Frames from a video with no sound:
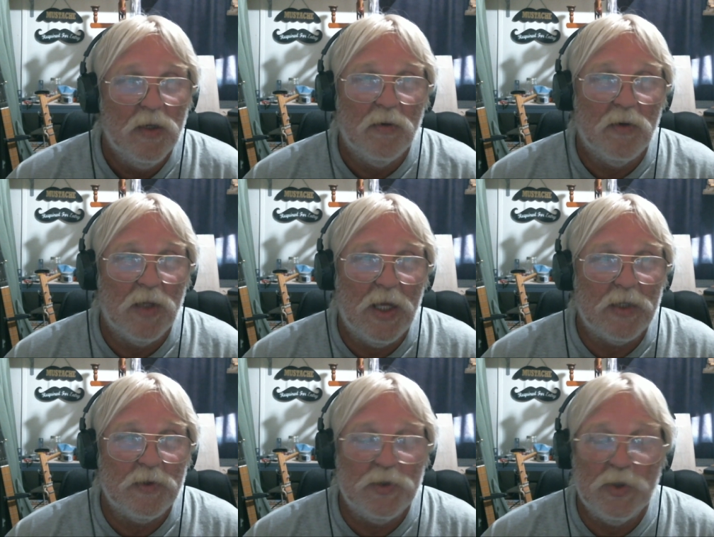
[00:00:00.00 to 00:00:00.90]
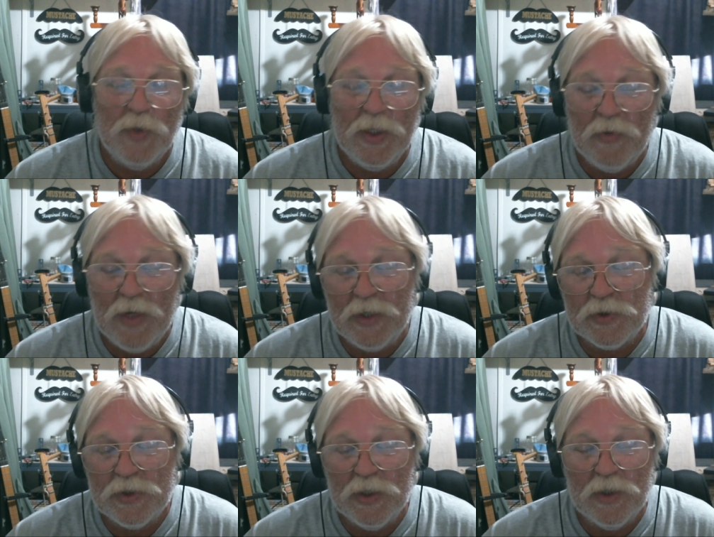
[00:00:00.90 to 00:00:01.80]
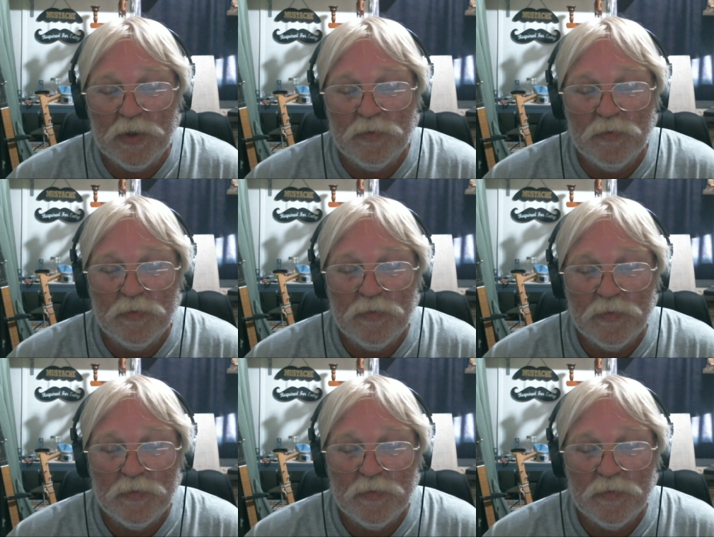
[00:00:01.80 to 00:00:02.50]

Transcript: or like doing that um,